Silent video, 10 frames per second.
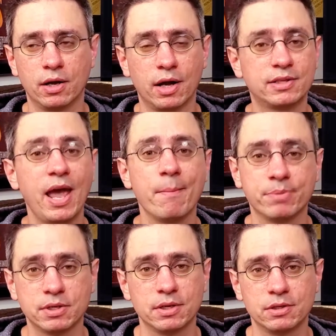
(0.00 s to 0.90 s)

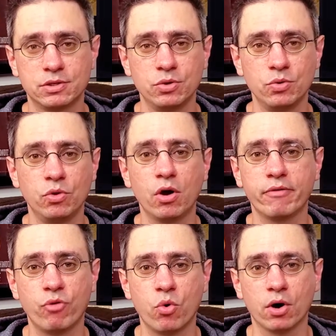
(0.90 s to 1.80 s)
attempt to look
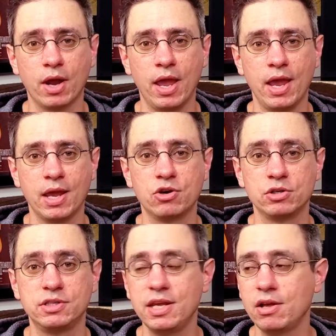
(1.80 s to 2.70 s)
for a
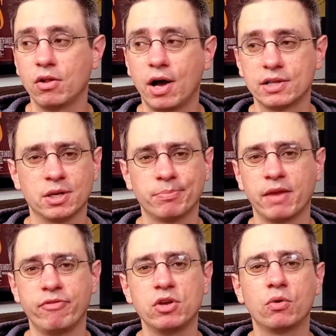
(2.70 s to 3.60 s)
good deal on something
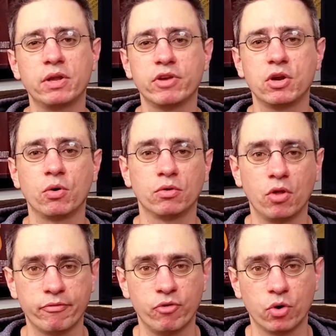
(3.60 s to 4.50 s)
if you don't even know to
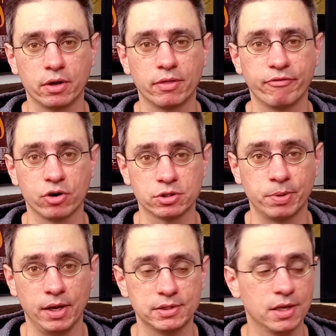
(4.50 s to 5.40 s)
look for it in the first
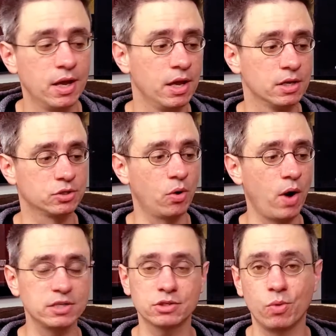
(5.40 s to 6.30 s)
place. So
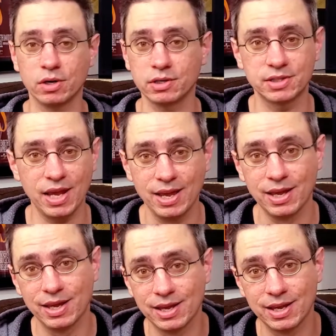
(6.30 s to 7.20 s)
I just wanted to say,
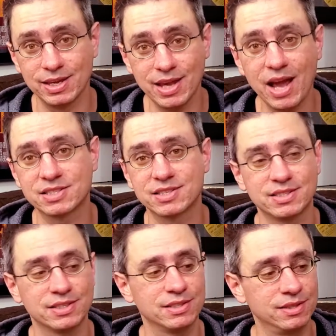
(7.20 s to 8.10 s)

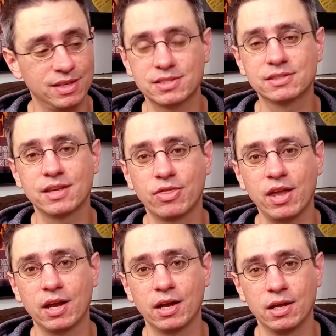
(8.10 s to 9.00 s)
yes, this is a
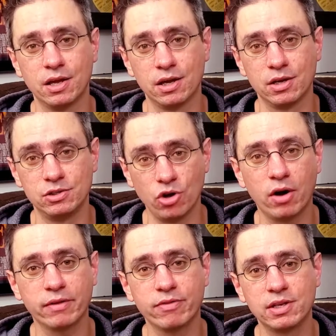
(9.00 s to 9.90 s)
thing.
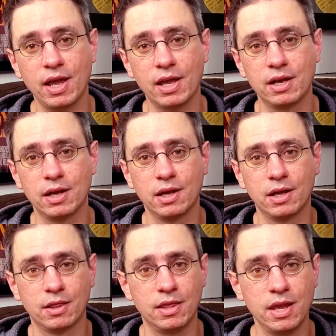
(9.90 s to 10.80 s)
Dawn of the Dead,
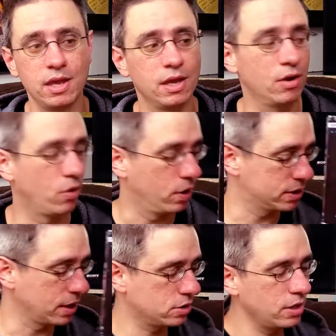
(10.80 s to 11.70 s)

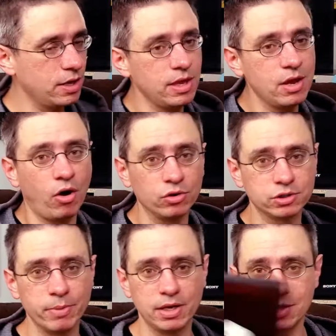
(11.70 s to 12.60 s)
essentially the
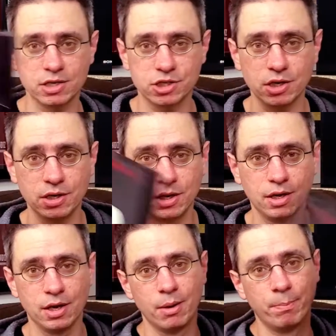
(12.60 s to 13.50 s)
Ultimate Edition,
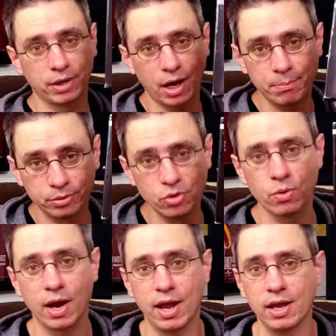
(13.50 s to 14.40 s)
but on
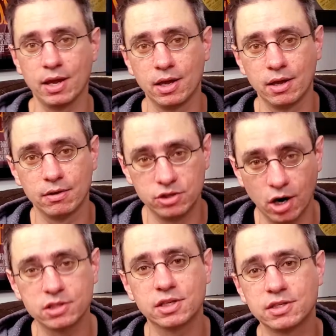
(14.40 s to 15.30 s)
Blu-ray,
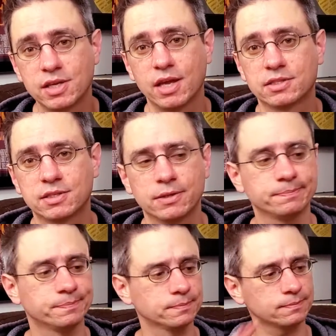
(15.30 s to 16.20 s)
does exist.
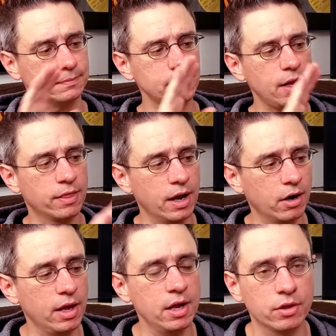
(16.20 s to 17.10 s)

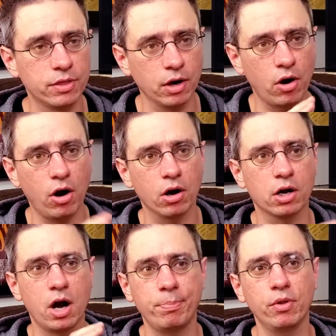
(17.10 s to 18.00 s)
There are a
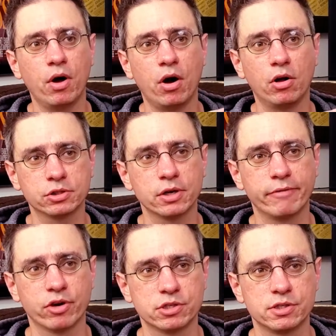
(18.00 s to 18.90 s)
couple alternate
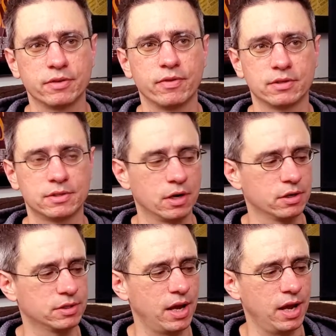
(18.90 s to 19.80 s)
versions of this.
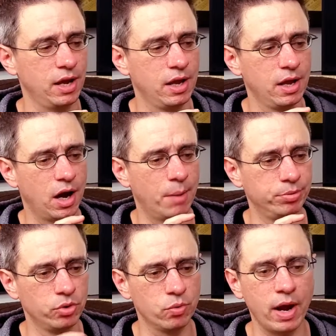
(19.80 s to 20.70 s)
There's a
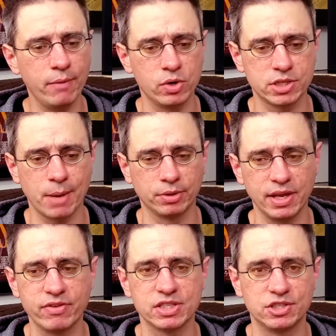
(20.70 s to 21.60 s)
Blu-ray, which I
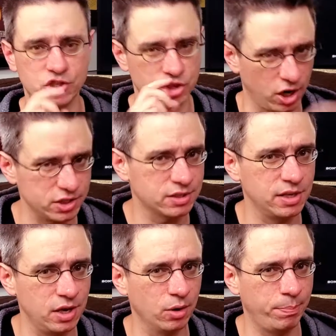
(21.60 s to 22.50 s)
believe is just the
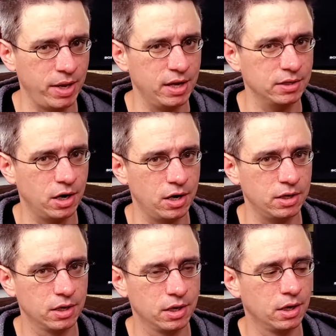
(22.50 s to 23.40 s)
European cut,
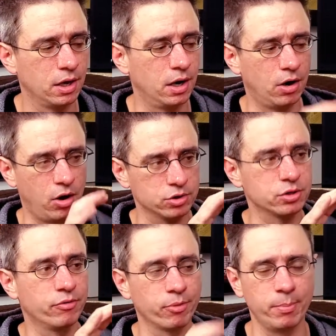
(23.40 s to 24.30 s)

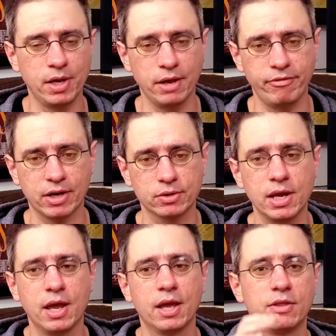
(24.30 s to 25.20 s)
also from Midnight
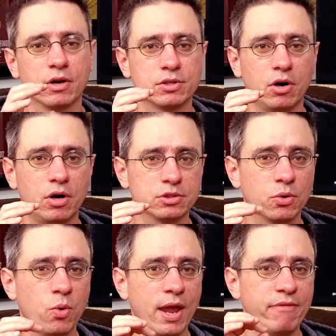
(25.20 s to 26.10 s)
Factory. There's
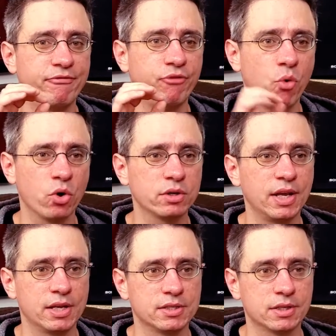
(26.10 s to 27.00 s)
also a
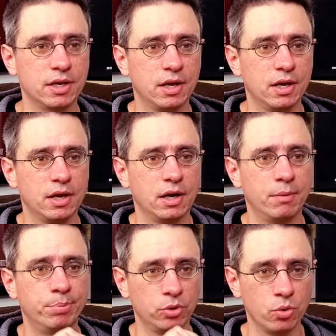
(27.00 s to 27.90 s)
4-disc
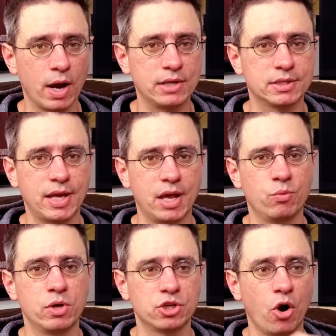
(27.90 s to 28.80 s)
Blu-ray set,
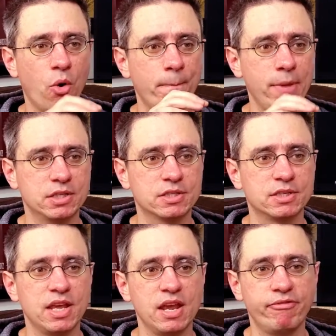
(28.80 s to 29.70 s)
which omits
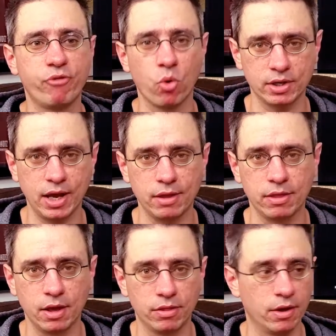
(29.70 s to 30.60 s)
the
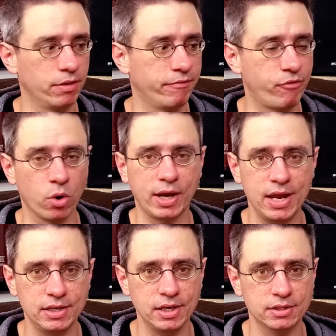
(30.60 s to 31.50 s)

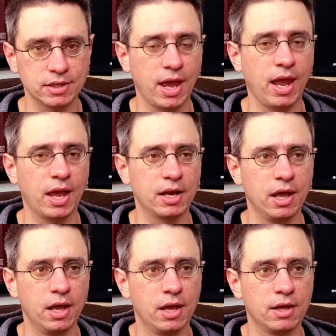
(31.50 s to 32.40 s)
4K disc and
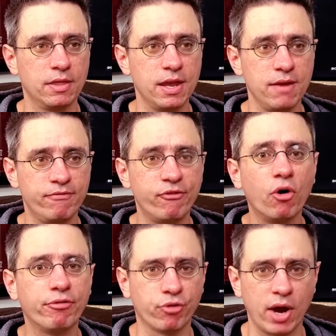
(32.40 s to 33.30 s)
the
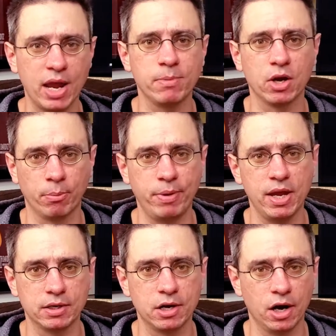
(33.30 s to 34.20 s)
full frame
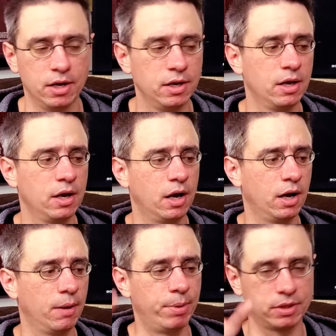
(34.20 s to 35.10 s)
European cut.
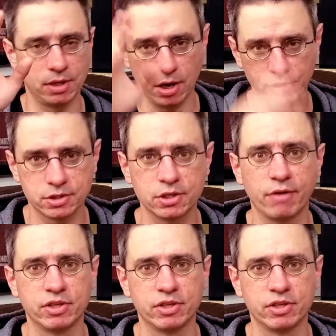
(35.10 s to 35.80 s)
But the other stuff